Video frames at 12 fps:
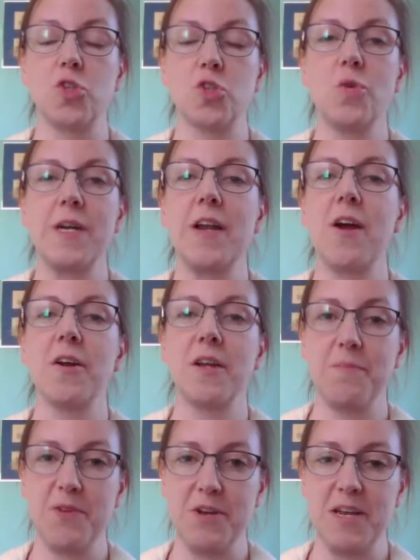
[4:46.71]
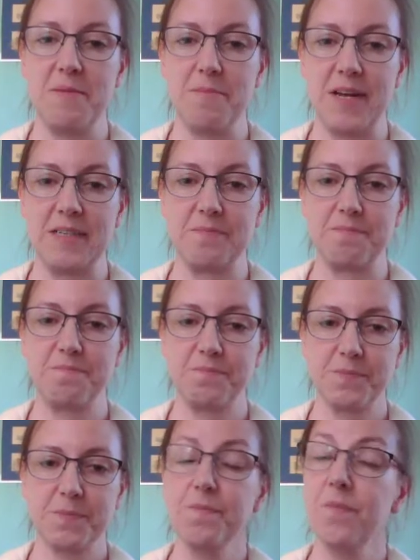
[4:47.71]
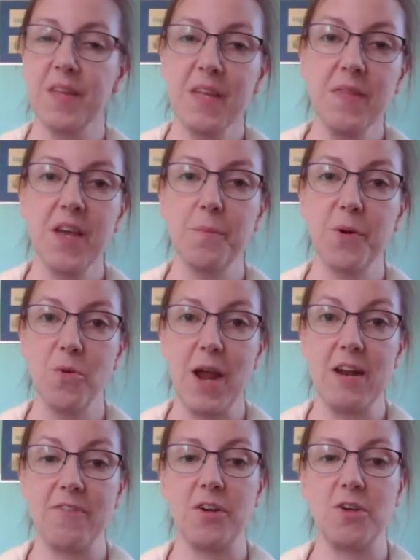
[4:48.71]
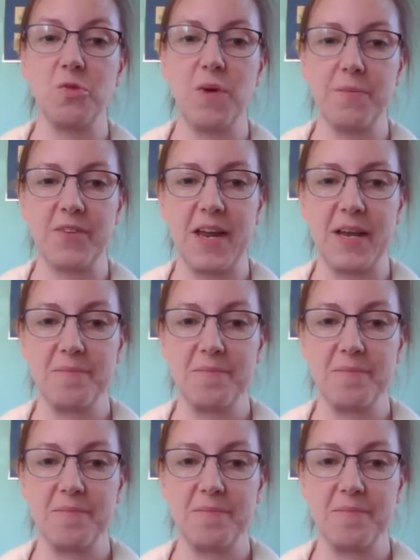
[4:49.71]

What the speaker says: Join Our Community button in the upper right of our new website.